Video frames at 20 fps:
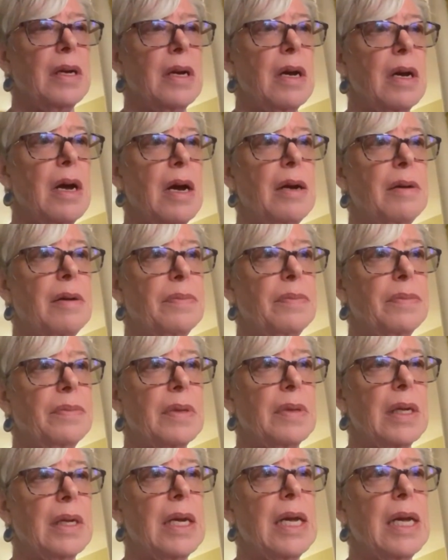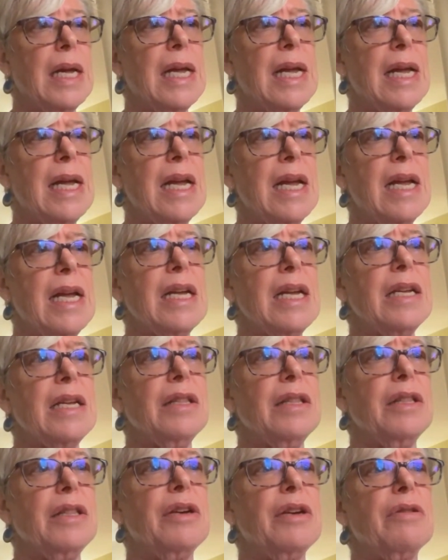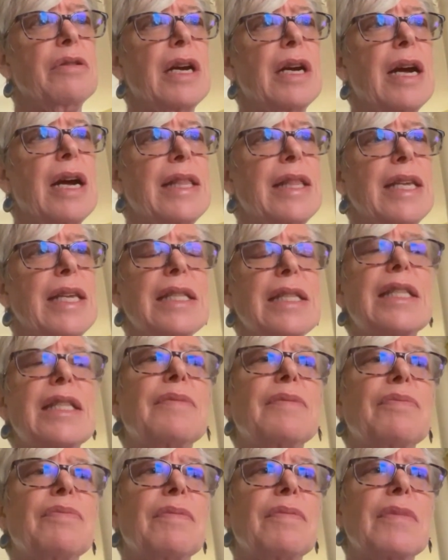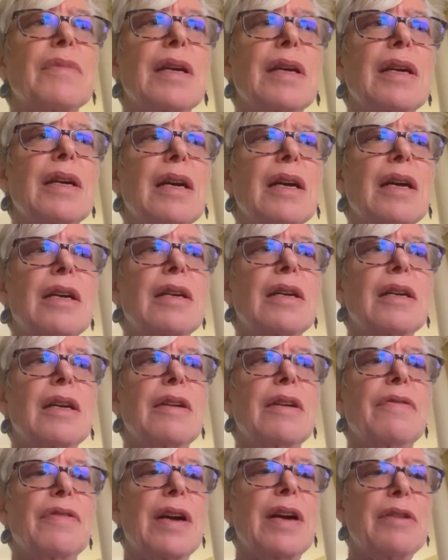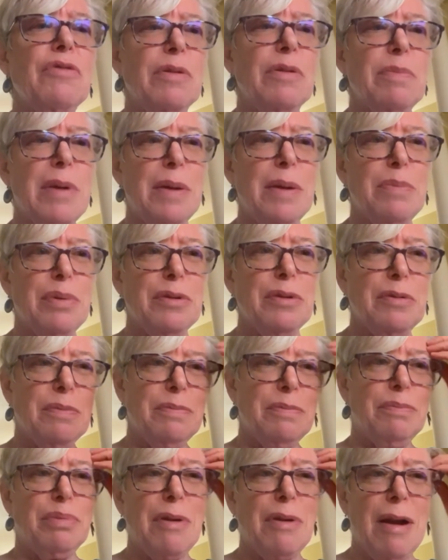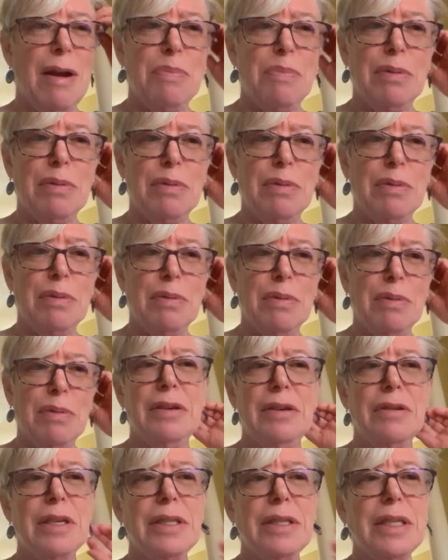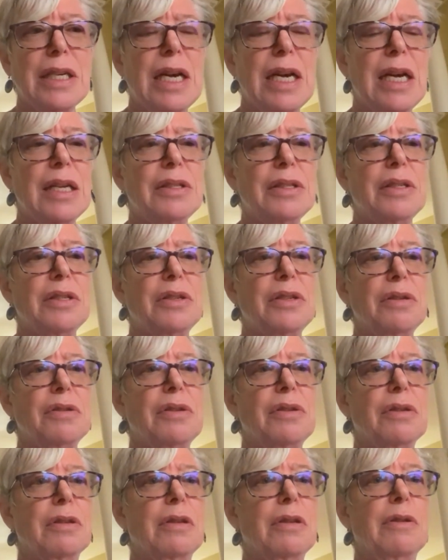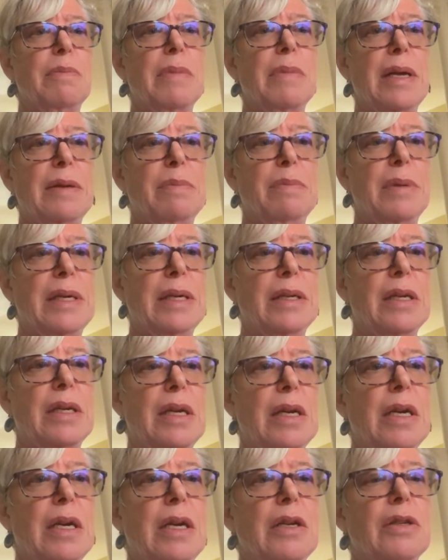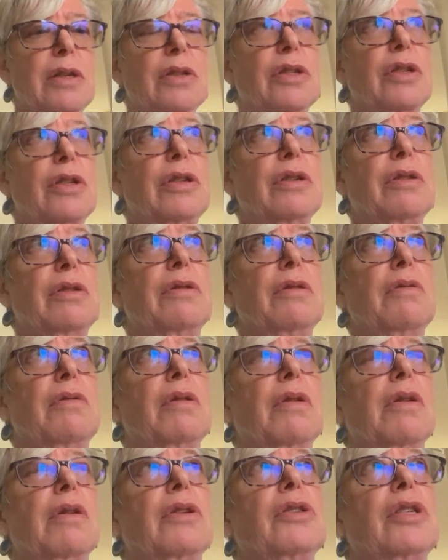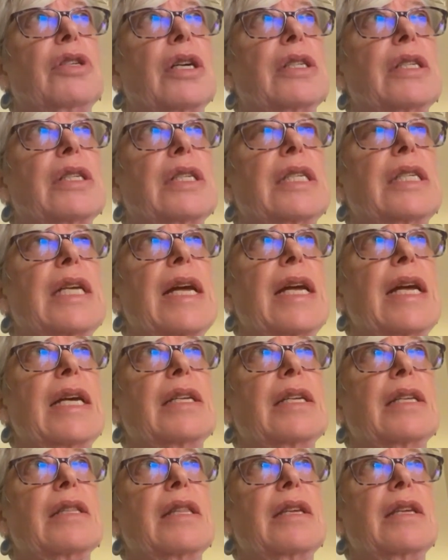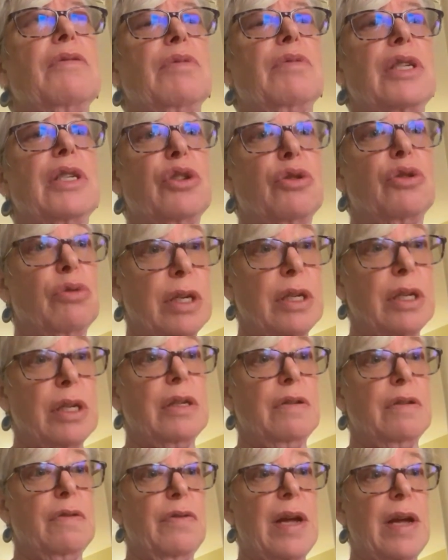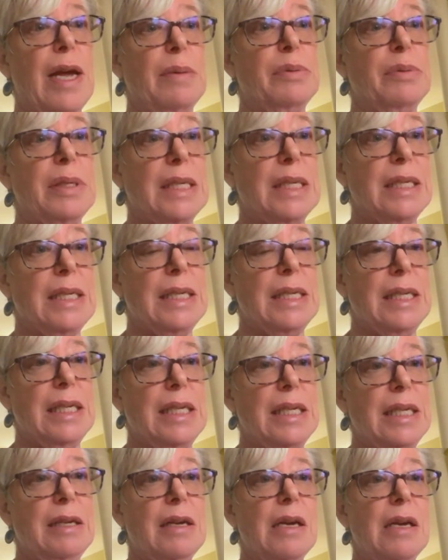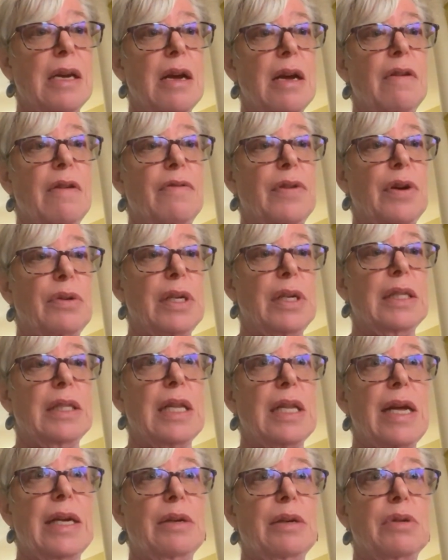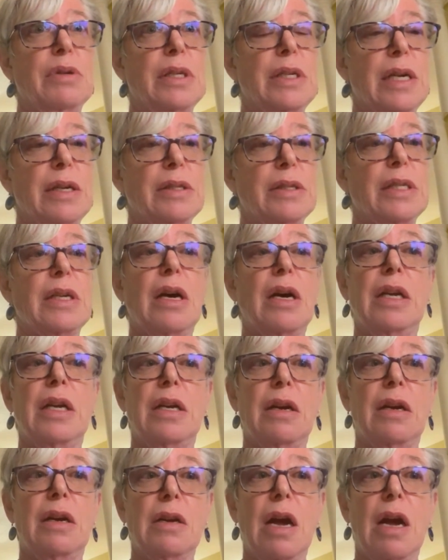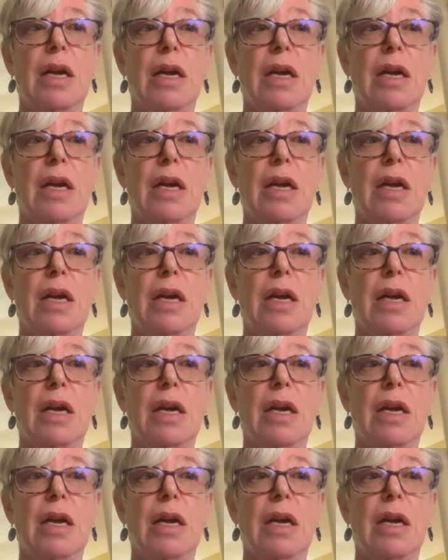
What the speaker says: I think if I remember properly, there is a constitutional amendment to just take the restrictive absentee voting language outside our